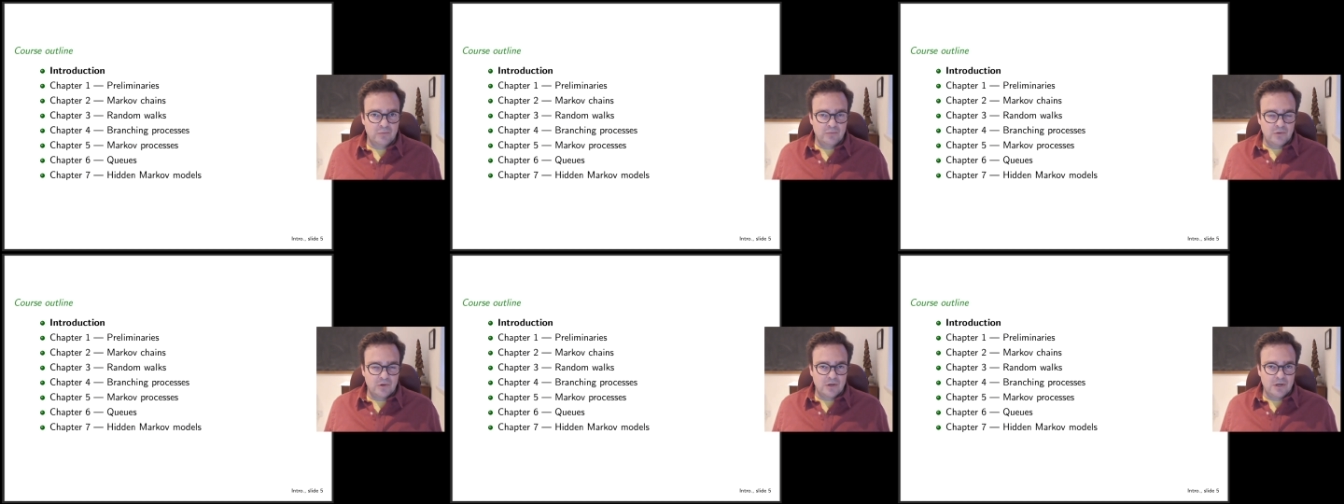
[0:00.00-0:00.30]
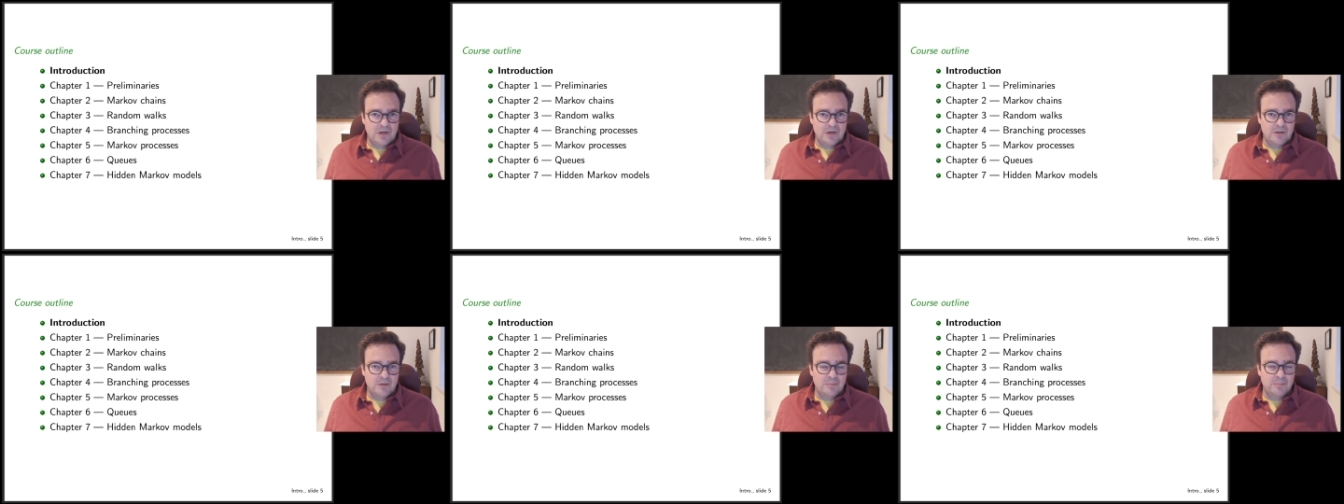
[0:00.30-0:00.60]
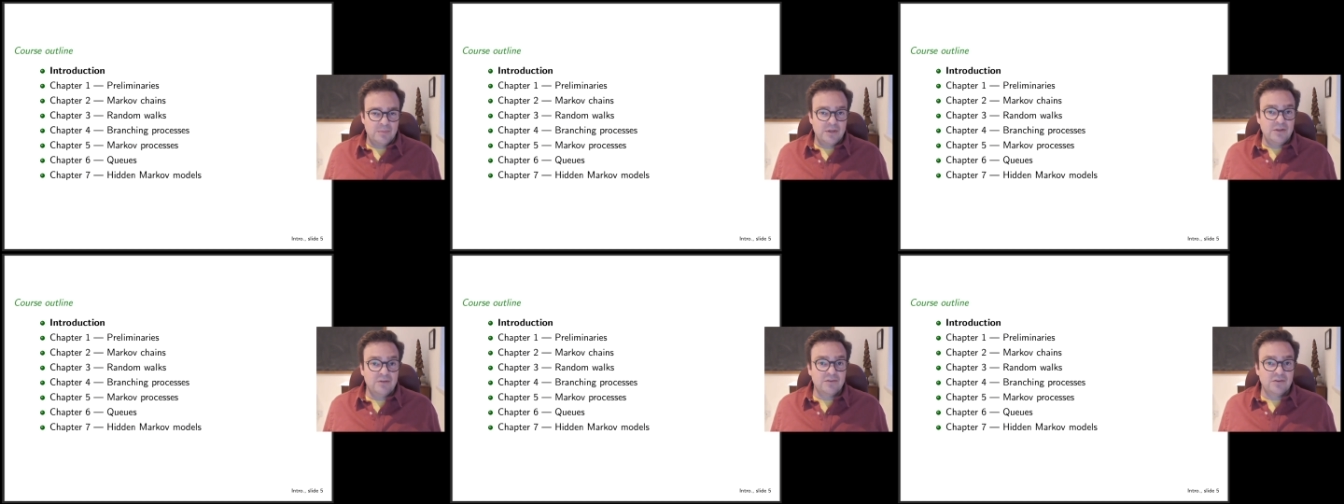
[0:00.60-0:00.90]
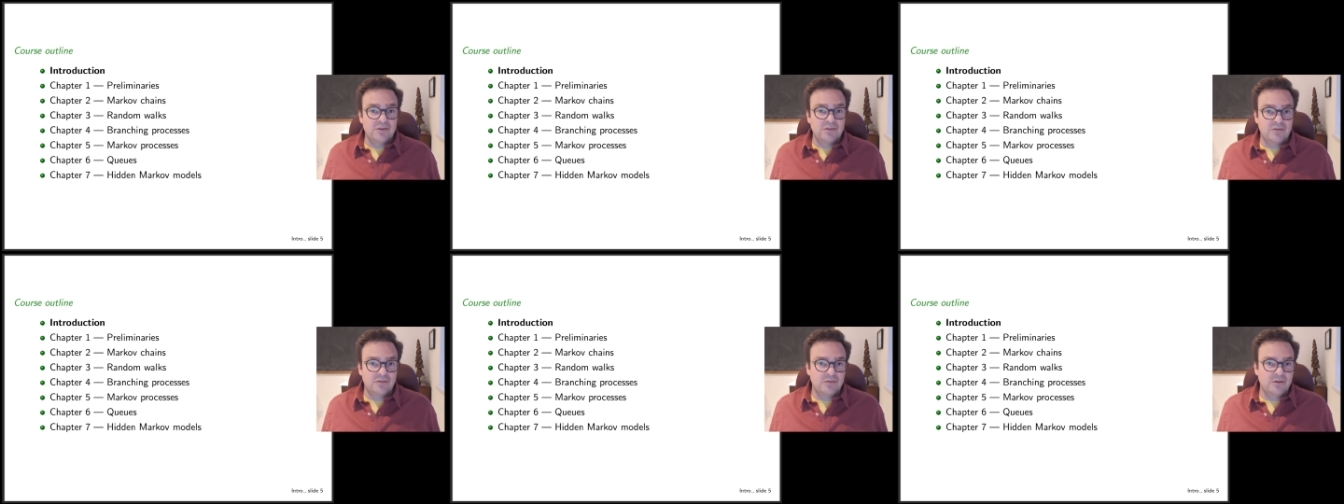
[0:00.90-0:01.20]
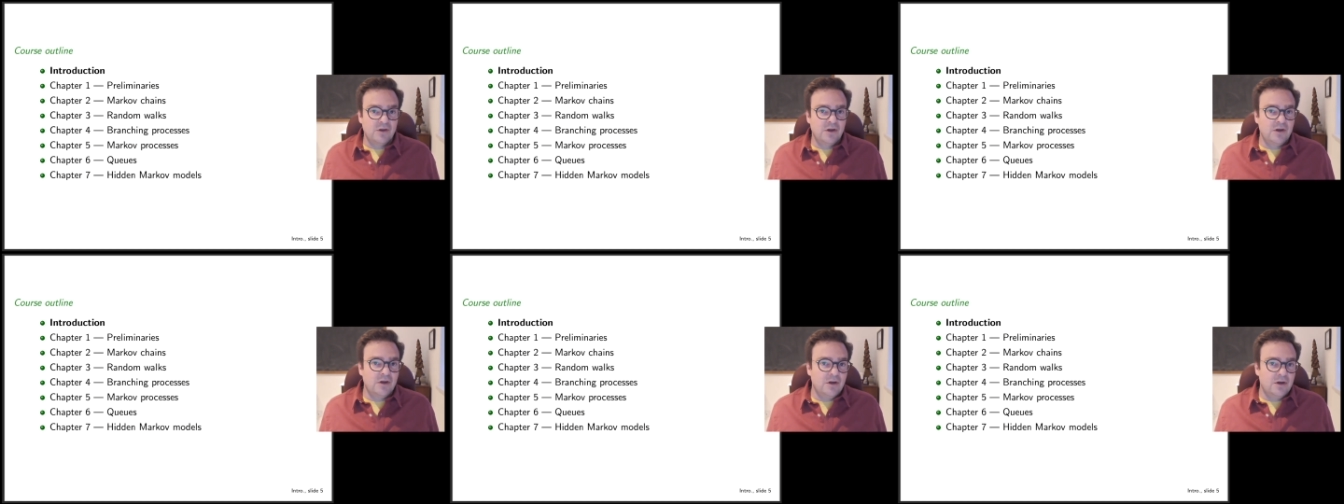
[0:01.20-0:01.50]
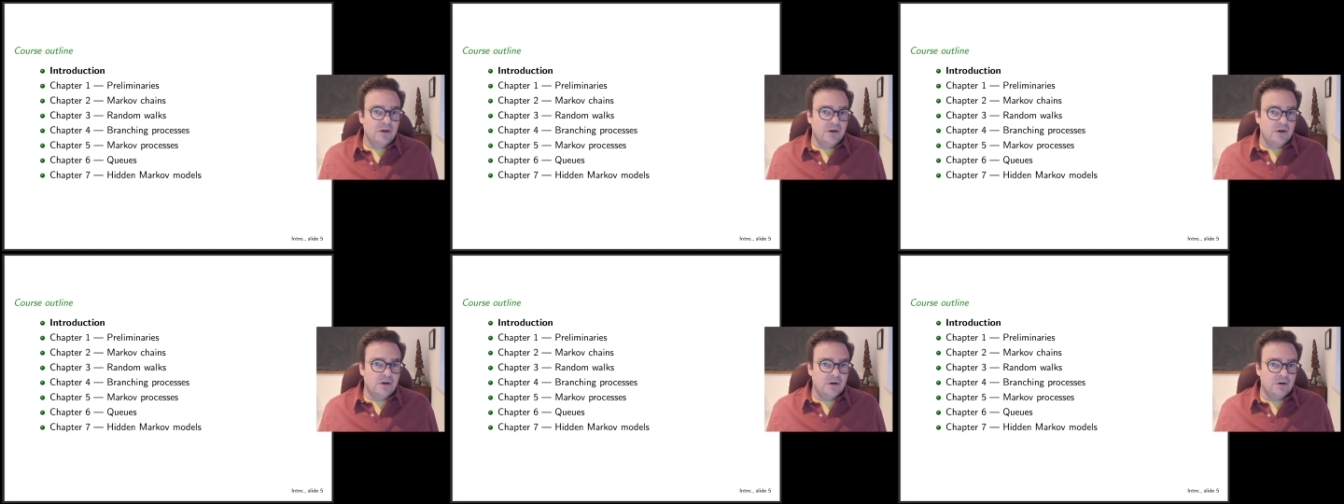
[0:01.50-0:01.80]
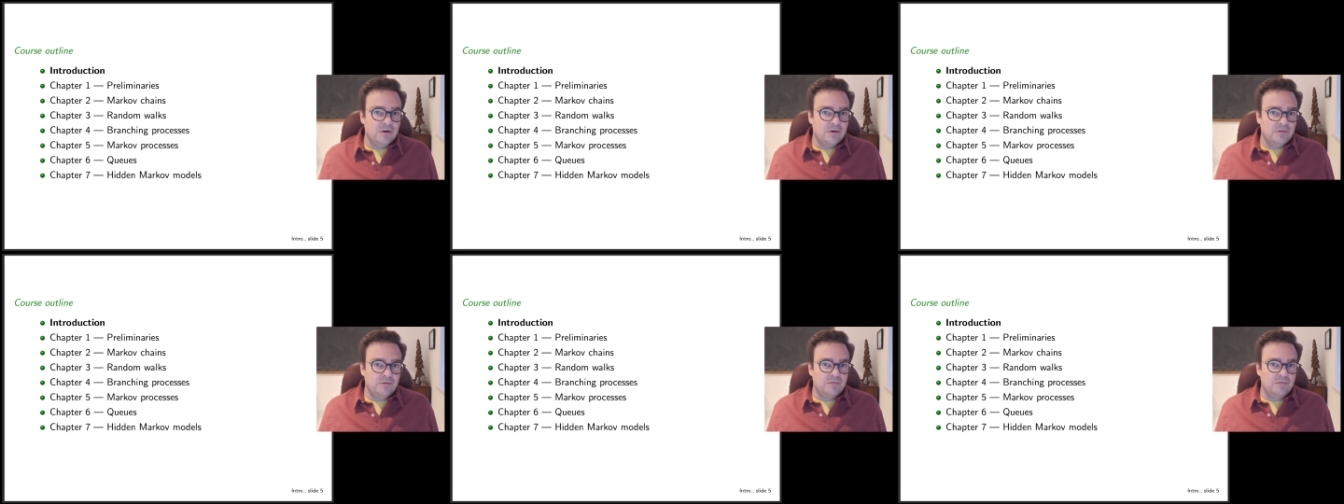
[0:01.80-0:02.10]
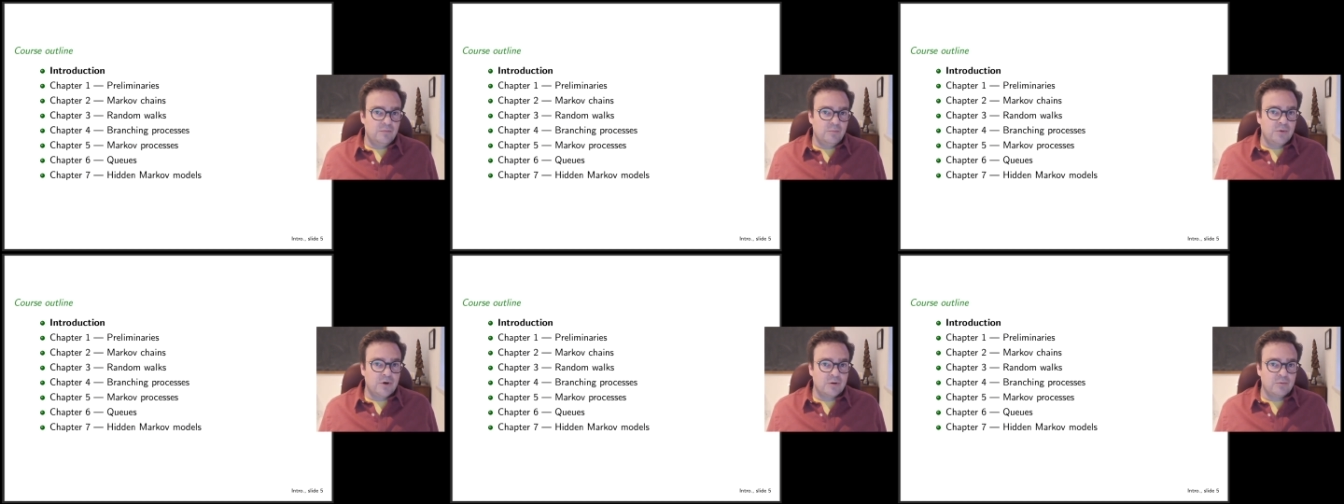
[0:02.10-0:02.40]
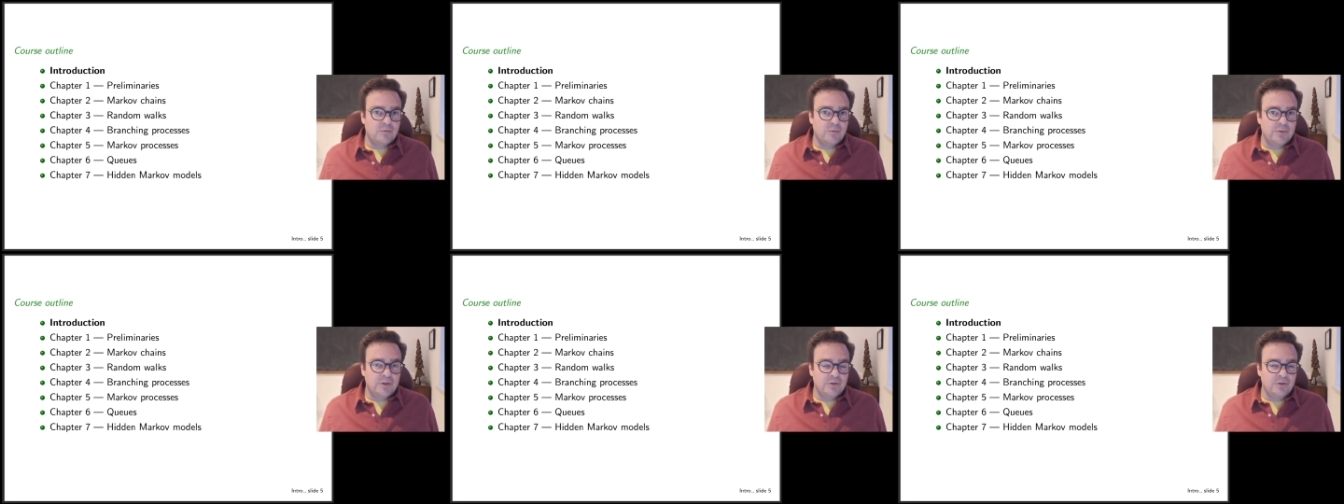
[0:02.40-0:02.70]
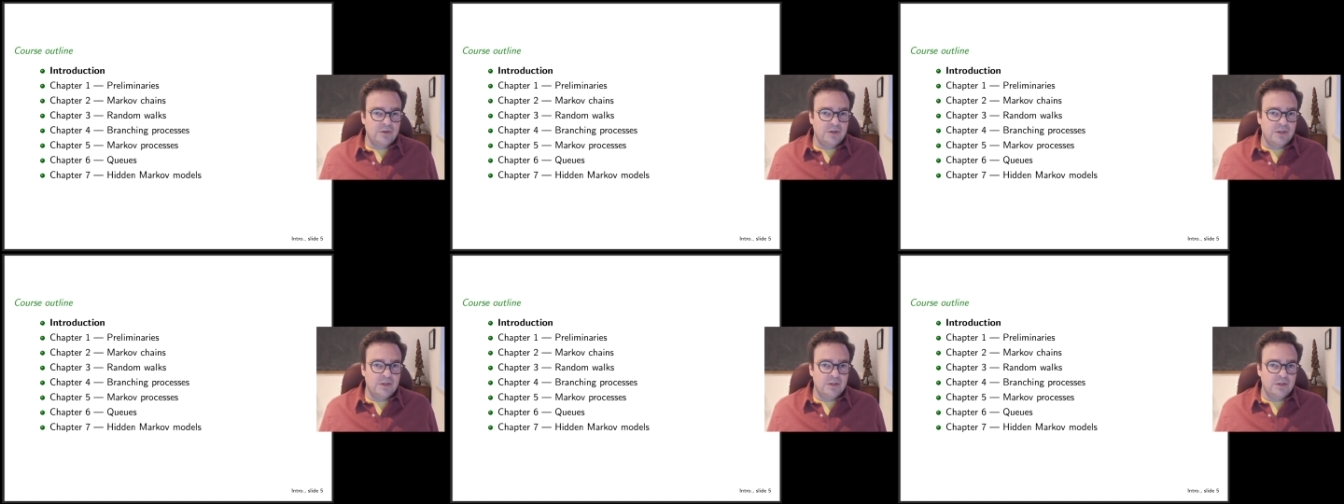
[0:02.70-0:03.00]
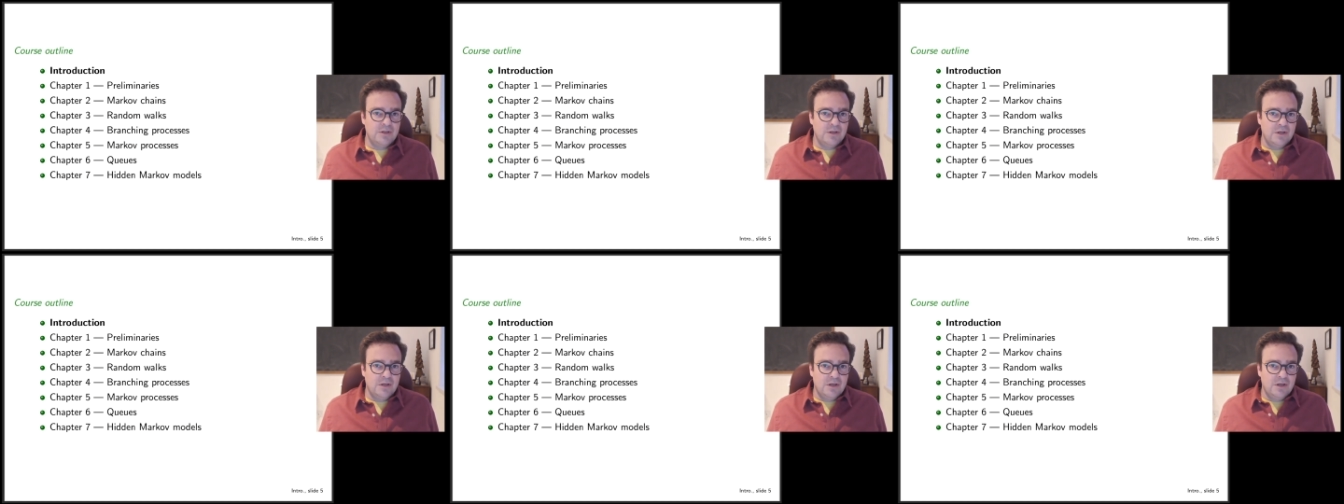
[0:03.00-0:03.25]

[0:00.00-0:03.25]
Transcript: over kind of the basics of probability.